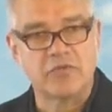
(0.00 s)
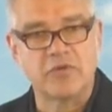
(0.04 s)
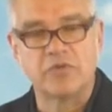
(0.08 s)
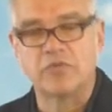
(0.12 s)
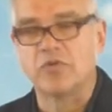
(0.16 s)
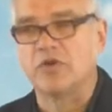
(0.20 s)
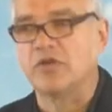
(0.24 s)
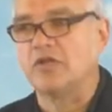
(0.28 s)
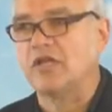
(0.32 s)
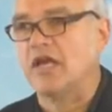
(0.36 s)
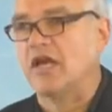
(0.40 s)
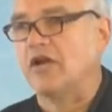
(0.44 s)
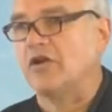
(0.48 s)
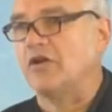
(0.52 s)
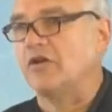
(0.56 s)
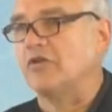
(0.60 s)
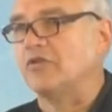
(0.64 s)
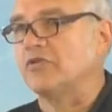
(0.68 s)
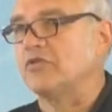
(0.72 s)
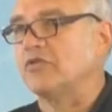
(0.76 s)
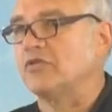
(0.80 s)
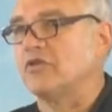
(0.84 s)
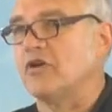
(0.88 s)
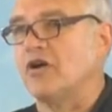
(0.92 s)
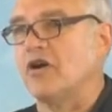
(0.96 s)
We read that
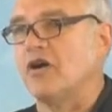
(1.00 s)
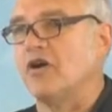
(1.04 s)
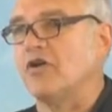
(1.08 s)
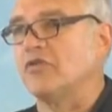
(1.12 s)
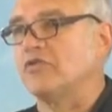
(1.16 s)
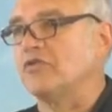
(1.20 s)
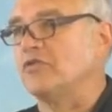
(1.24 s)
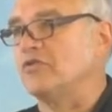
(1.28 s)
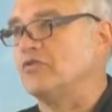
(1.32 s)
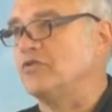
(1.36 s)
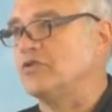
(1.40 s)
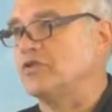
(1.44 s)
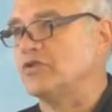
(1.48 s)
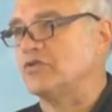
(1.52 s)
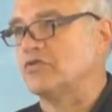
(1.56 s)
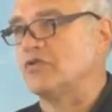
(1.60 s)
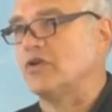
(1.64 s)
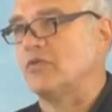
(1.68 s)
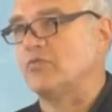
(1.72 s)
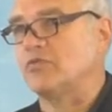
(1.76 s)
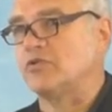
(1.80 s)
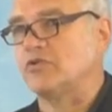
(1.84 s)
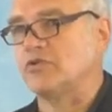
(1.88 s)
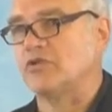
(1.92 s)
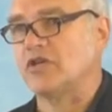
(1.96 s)
all through the
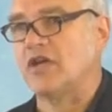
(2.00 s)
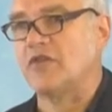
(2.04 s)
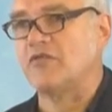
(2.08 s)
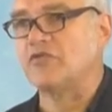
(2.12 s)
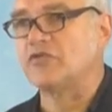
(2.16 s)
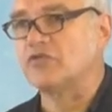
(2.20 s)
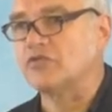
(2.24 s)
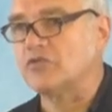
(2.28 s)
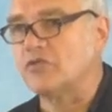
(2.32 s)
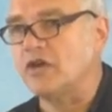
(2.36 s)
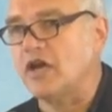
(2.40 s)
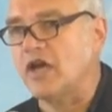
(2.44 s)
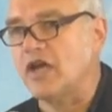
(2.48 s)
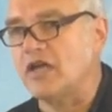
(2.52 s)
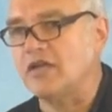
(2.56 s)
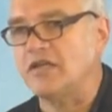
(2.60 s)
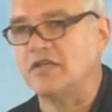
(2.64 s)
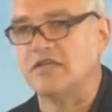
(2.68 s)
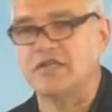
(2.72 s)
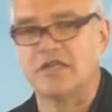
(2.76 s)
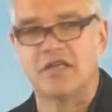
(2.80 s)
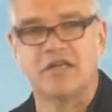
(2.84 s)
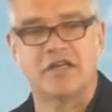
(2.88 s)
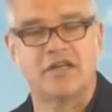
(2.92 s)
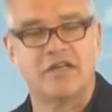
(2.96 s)
scriptures. I've tried
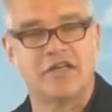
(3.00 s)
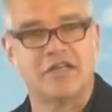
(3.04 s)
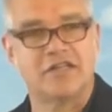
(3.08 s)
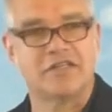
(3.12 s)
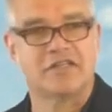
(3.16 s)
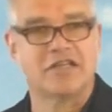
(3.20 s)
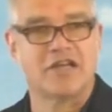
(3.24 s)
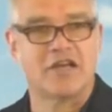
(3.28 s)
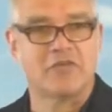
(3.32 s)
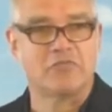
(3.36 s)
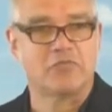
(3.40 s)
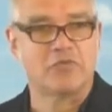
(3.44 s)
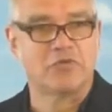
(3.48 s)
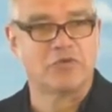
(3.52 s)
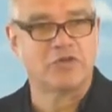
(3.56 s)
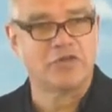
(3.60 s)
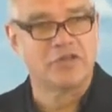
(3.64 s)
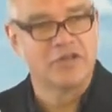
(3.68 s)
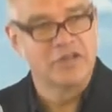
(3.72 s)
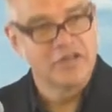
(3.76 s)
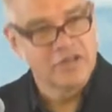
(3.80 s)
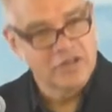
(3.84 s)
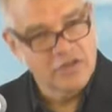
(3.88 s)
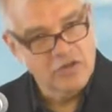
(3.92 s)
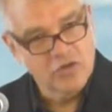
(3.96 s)
to set an example
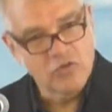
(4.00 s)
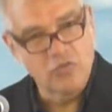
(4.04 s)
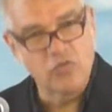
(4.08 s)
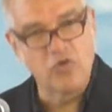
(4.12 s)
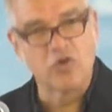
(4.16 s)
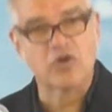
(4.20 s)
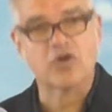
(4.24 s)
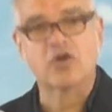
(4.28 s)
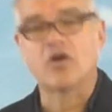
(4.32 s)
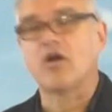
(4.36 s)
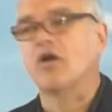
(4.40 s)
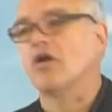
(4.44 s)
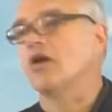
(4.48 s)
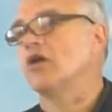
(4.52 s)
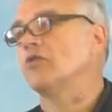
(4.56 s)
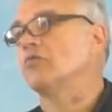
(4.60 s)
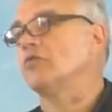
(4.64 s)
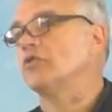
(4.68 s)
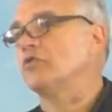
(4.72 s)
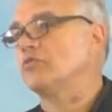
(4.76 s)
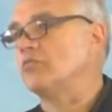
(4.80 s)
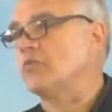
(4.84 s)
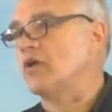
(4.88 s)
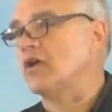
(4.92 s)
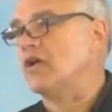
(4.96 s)
and work hard
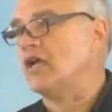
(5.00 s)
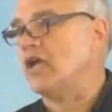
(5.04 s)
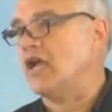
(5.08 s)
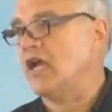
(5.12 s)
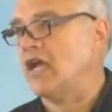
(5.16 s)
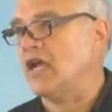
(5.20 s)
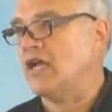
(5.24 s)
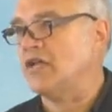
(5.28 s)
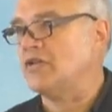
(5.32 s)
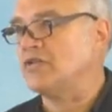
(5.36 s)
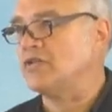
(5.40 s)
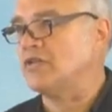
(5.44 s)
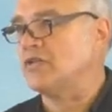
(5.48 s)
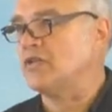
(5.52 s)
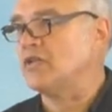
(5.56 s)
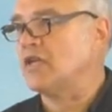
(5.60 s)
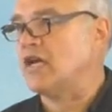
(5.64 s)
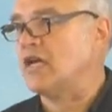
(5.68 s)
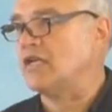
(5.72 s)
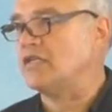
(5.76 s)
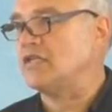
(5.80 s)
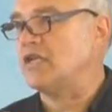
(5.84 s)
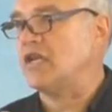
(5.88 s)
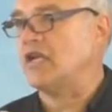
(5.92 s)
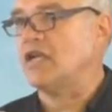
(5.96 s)
with my hands and
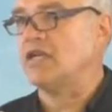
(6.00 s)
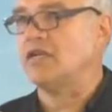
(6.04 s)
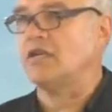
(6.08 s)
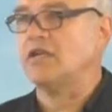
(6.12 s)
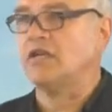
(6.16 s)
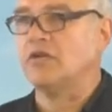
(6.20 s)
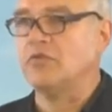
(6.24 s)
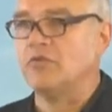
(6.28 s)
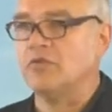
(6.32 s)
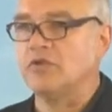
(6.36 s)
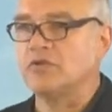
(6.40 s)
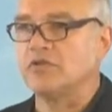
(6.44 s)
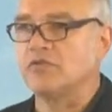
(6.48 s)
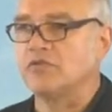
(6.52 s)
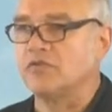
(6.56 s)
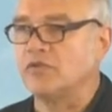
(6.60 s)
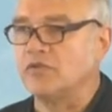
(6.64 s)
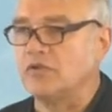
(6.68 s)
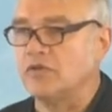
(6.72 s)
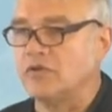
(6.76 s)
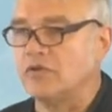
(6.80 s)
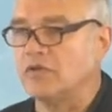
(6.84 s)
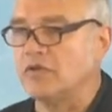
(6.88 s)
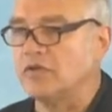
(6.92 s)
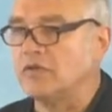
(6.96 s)
not taking anyone's
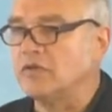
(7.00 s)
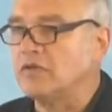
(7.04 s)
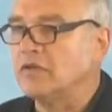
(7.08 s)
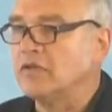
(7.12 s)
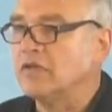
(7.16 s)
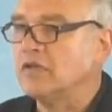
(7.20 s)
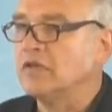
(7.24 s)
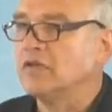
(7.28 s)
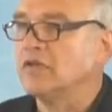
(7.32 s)
food. And